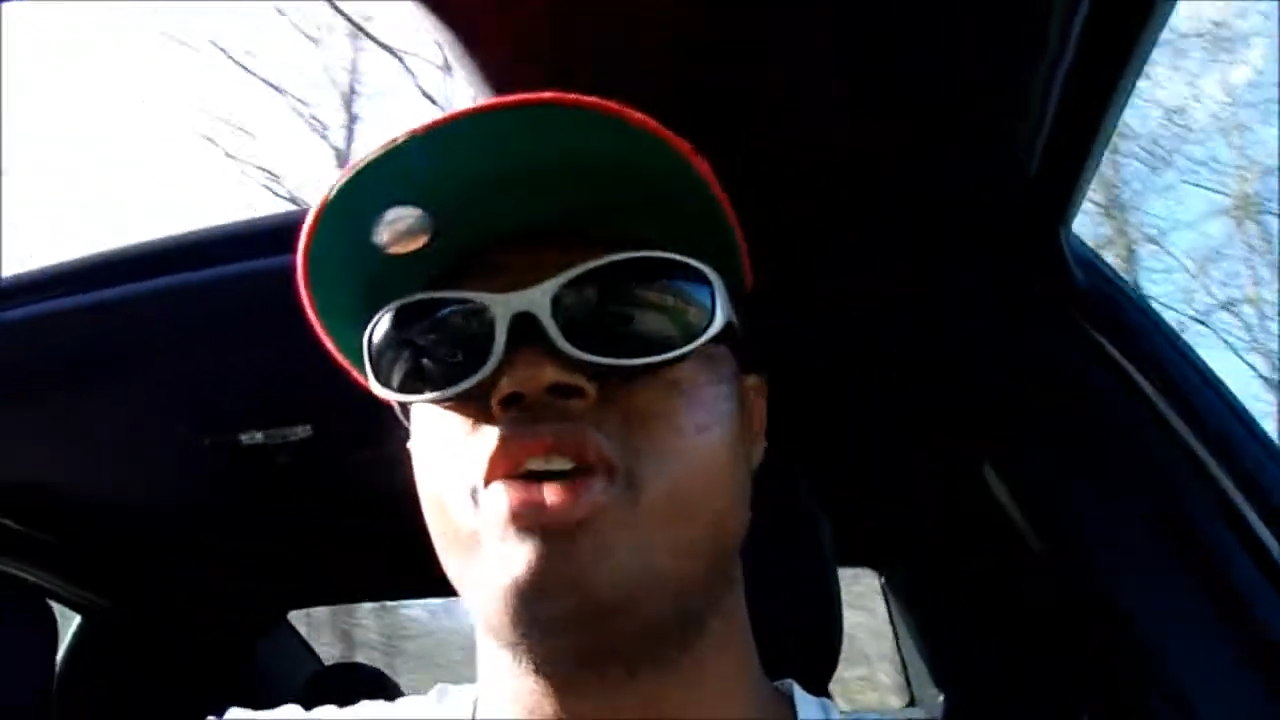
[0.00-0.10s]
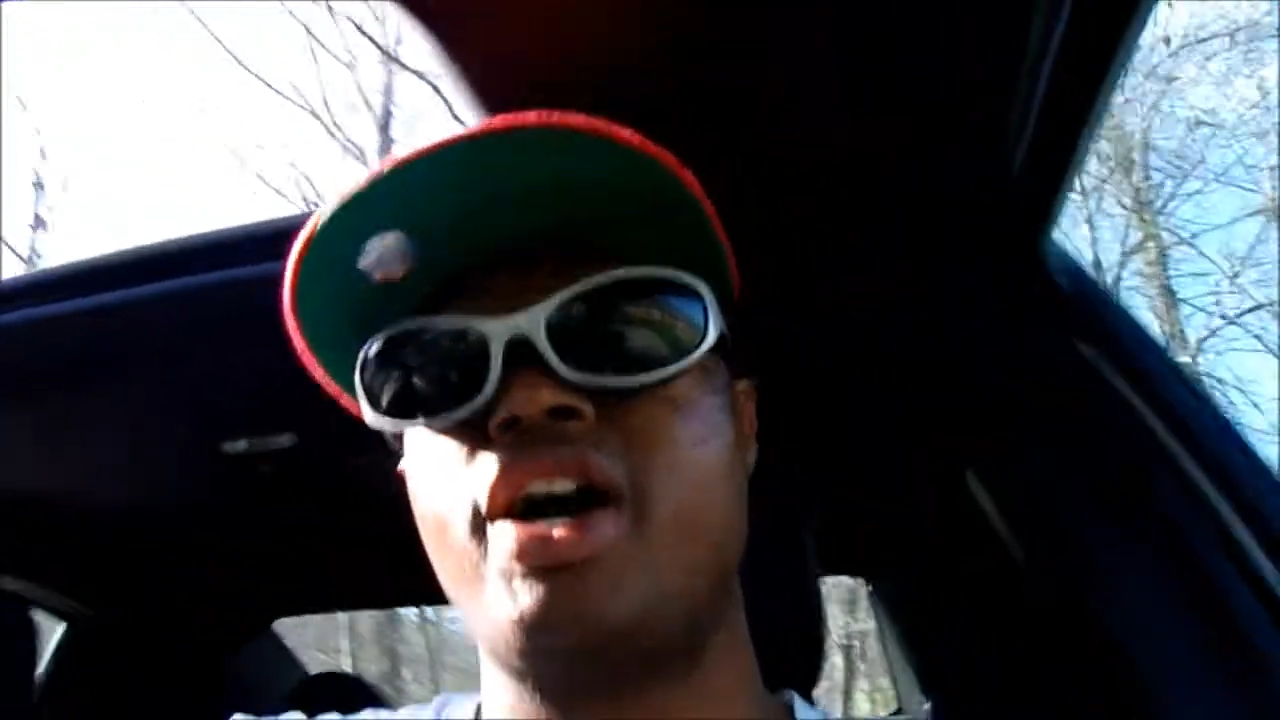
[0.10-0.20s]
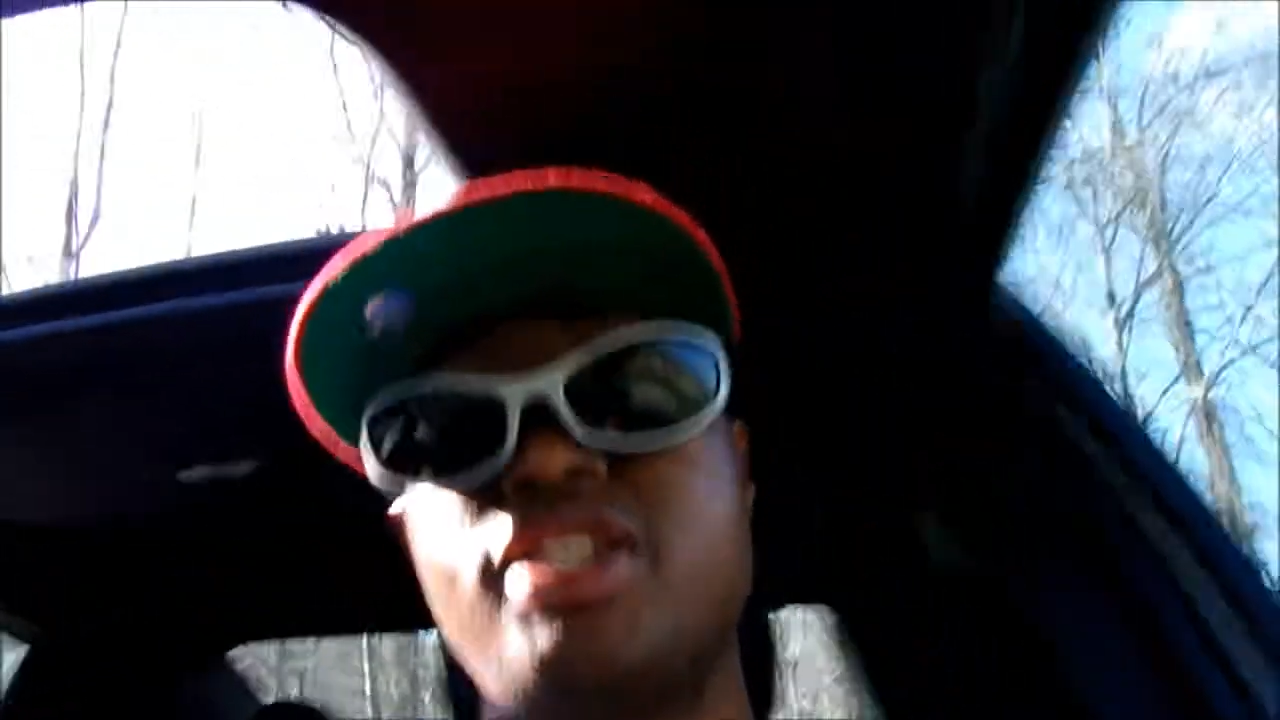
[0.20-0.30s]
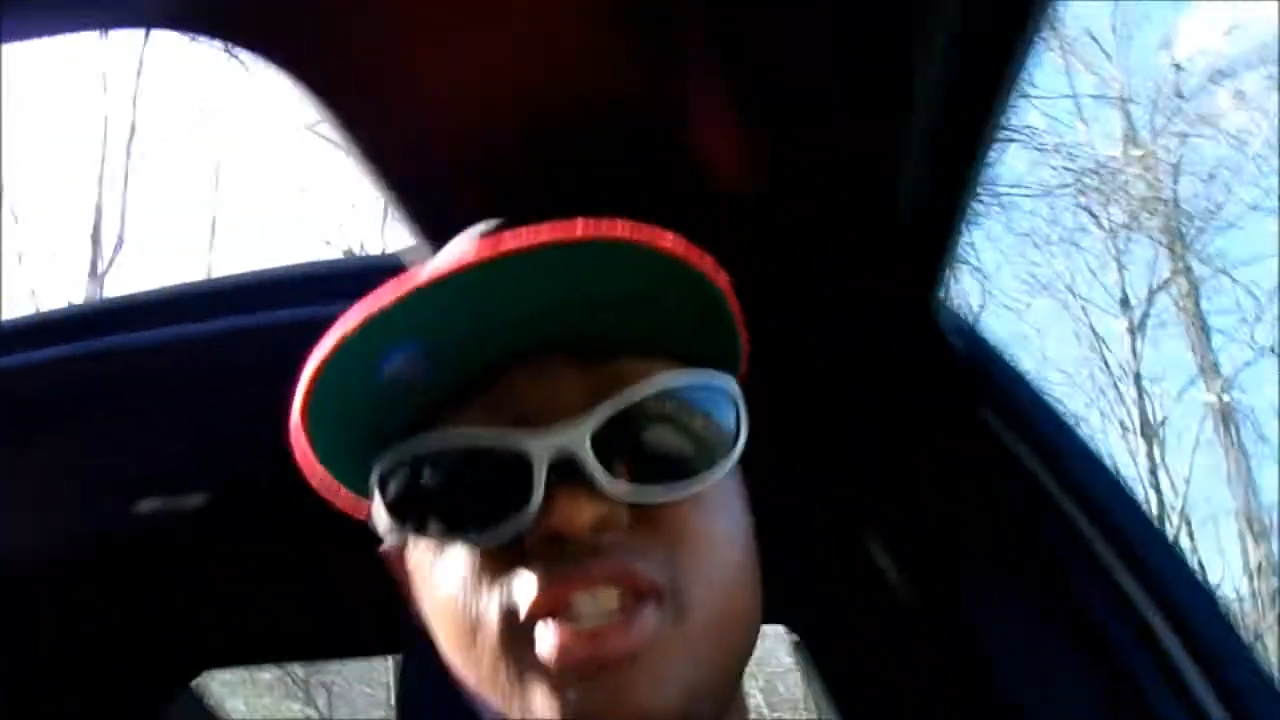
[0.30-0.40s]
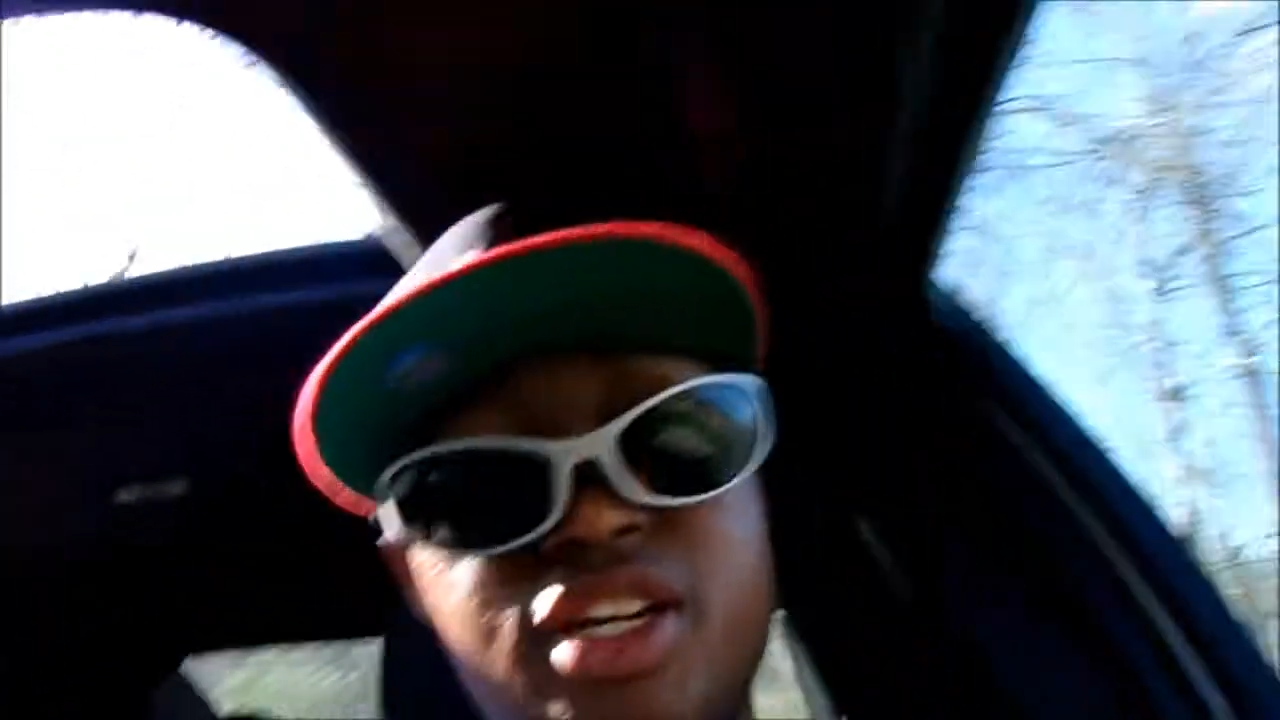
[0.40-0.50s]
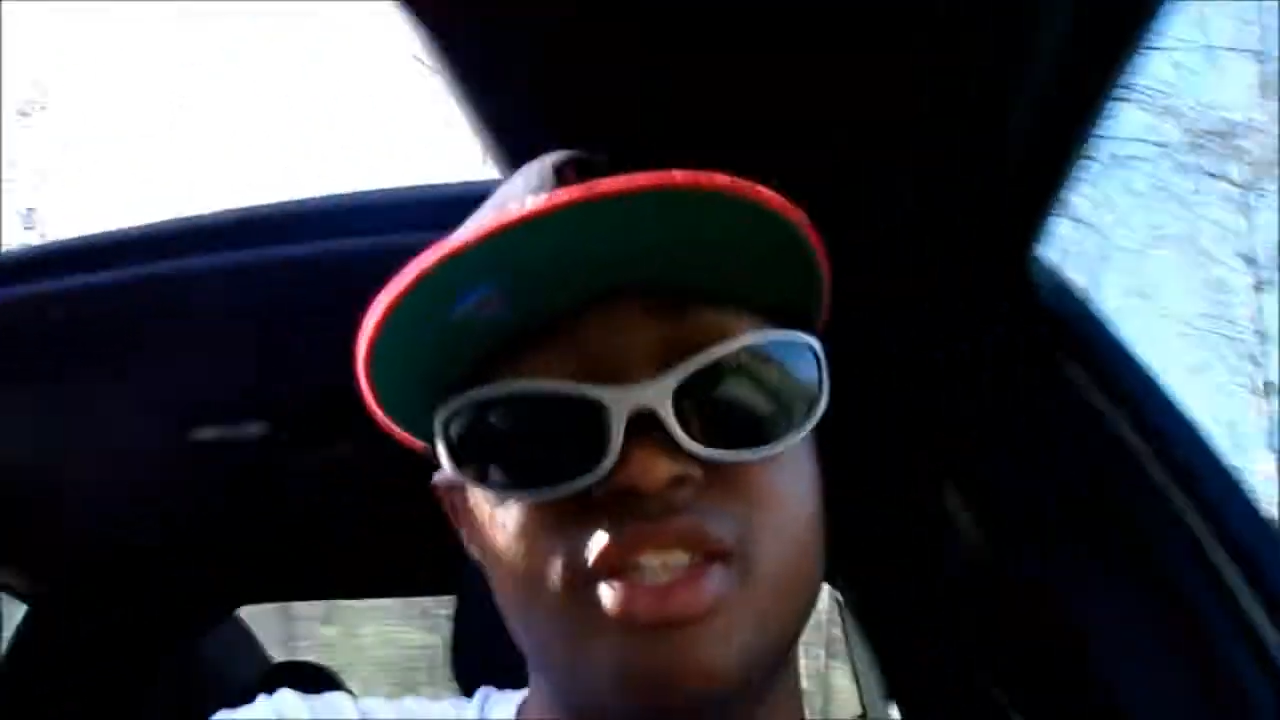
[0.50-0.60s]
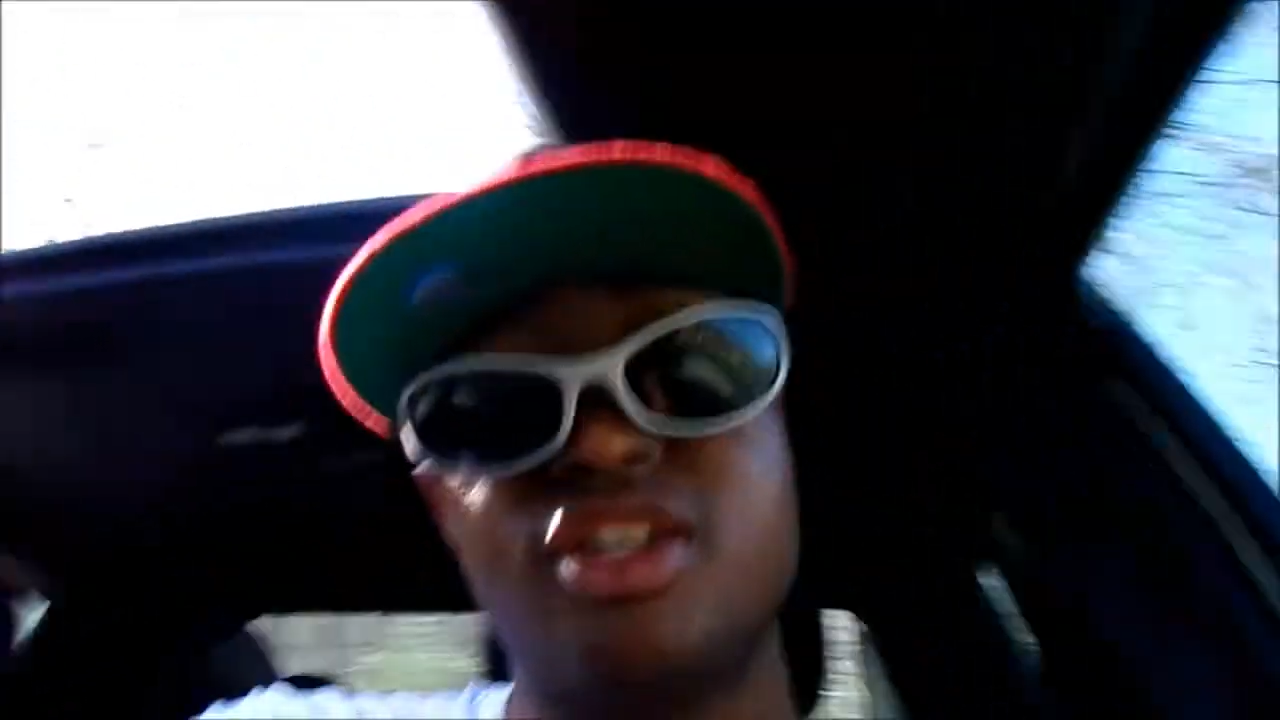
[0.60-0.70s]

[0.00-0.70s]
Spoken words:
Tri-City,